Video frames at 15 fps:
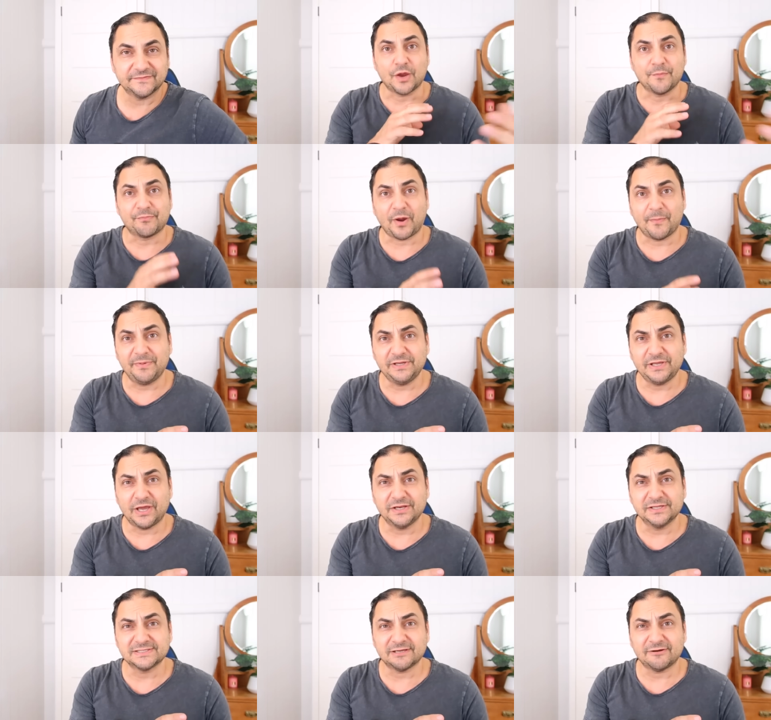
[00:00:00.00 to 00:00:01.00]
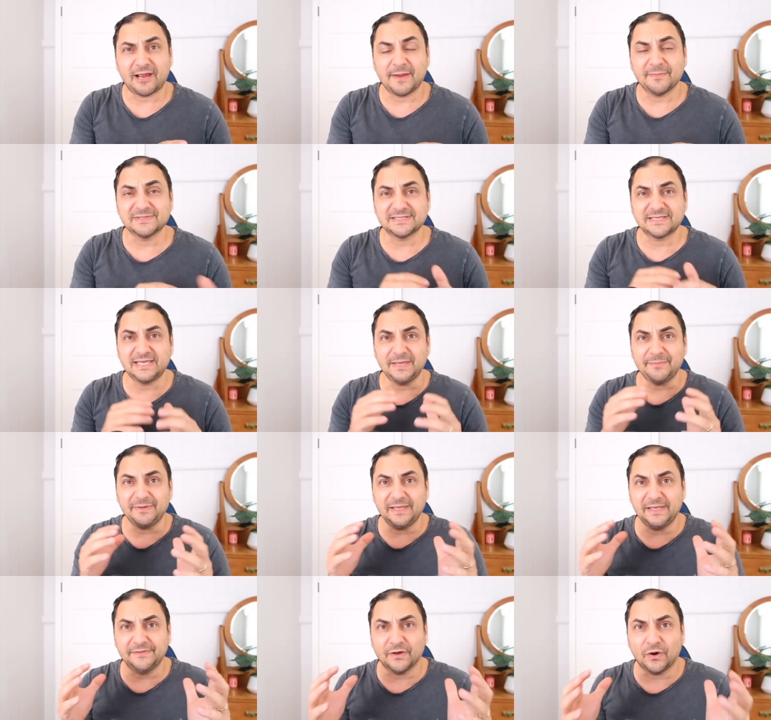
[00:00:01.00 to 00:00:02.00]
So property owners are able to keep
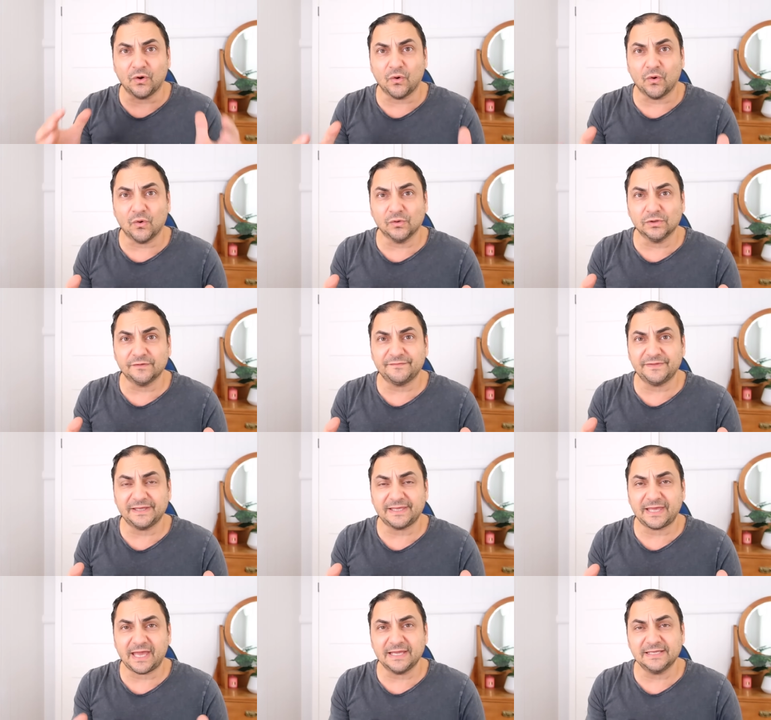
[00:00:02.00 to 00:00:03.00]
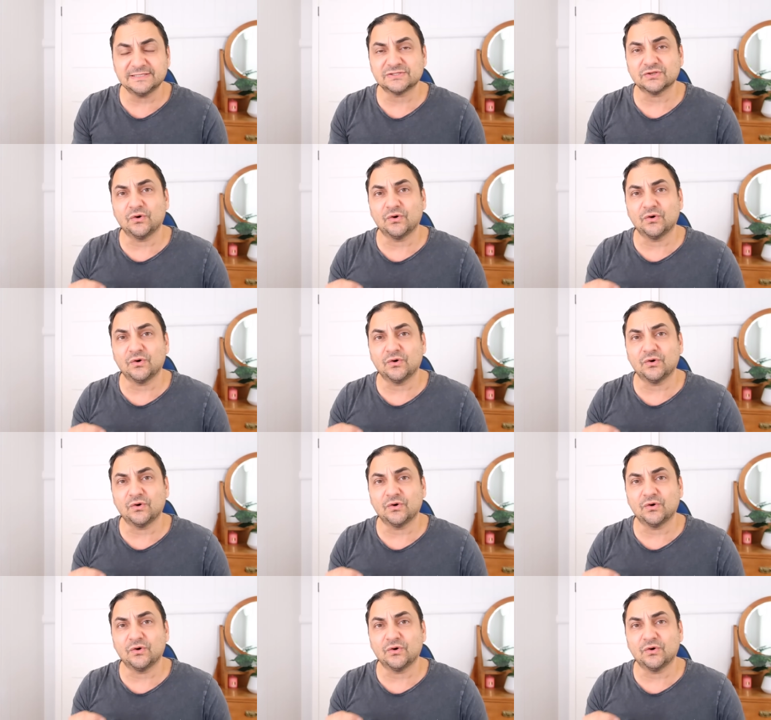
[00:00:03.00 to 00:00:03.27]
either all of their gains